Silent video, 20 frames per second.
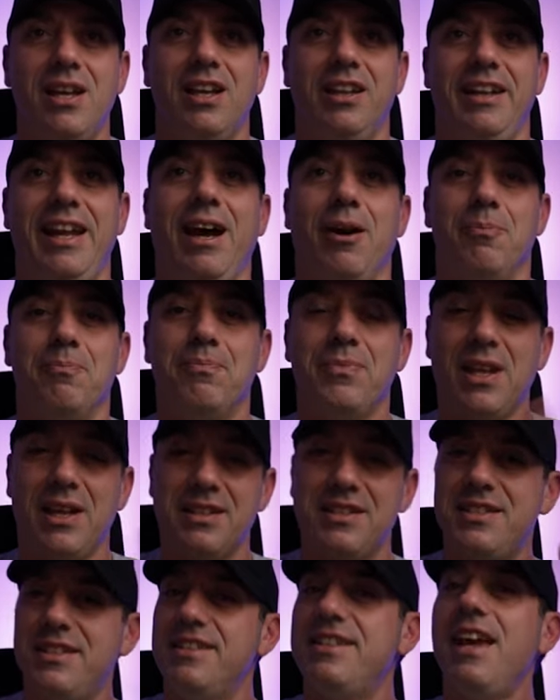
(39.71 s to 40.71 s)
Now,
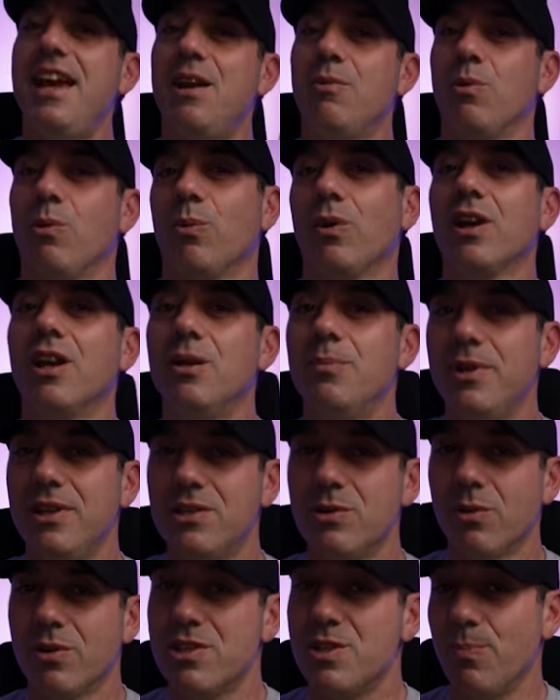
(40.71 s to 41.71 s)
today what we're going to be
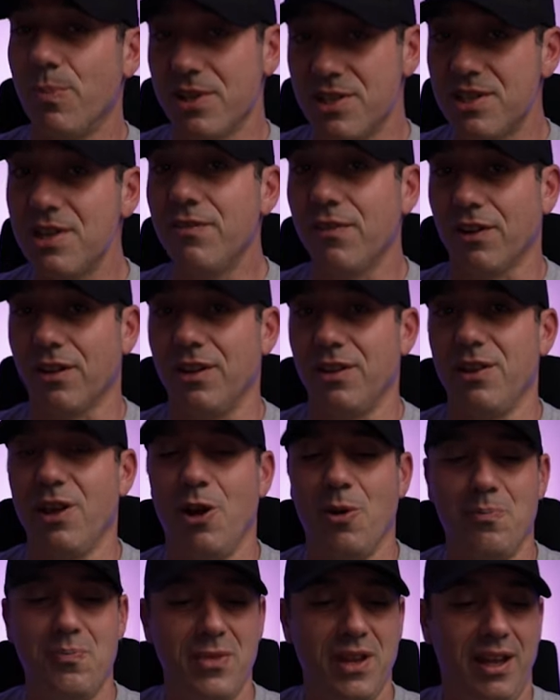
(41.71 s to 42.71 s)
doing specifically
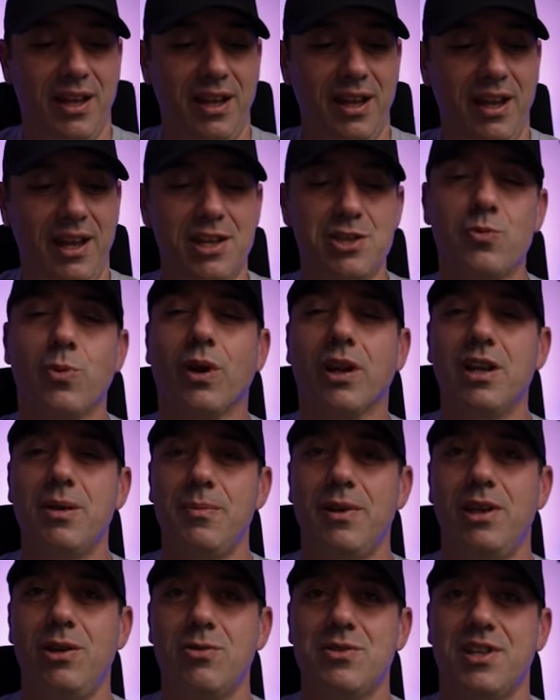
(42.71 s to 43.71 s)
though, is we're going to
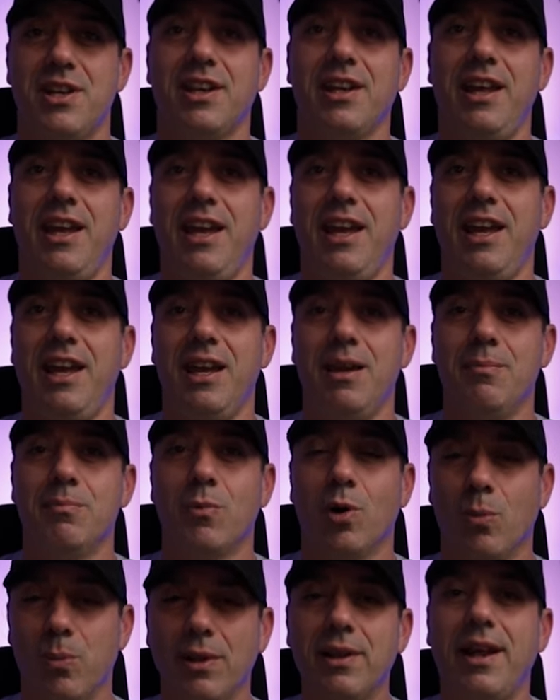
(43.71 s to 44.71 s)
be using a
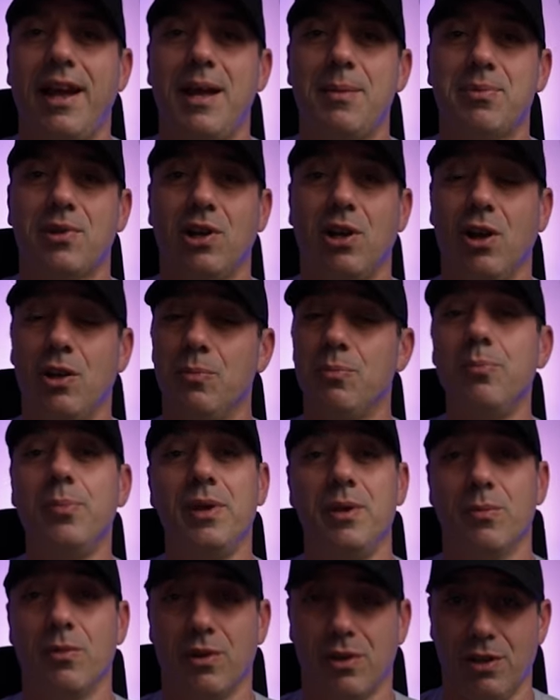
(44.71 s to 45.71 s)
mobile app called
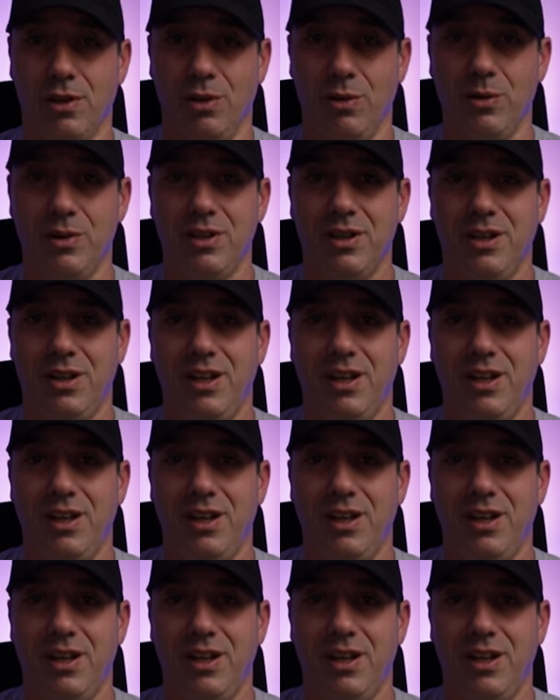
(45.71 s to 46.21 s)
BimmerCode.